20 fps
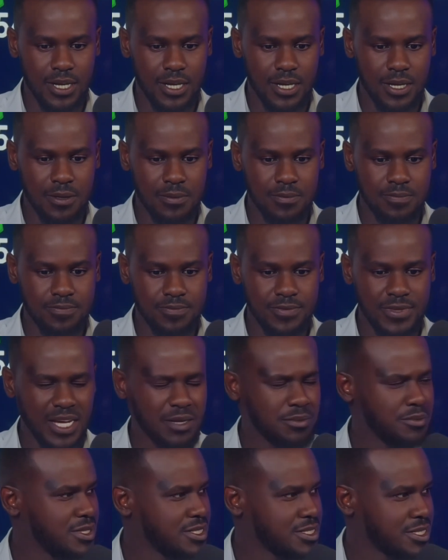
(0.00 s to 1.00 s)

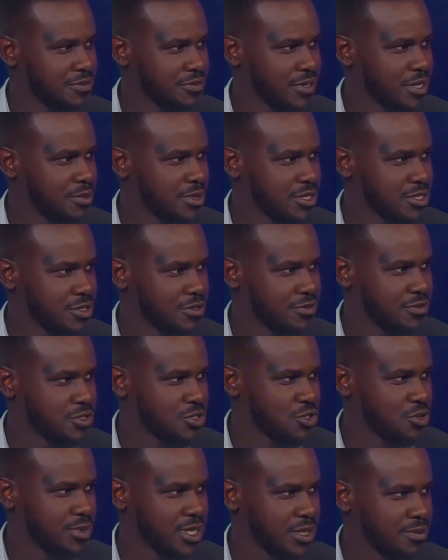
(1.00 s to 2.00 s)
that means I find myself in
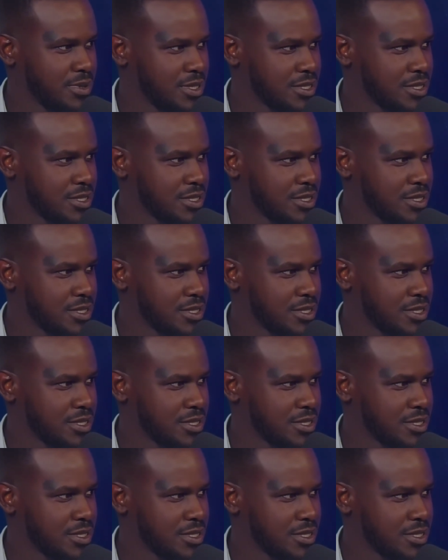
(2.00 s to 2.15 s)
so many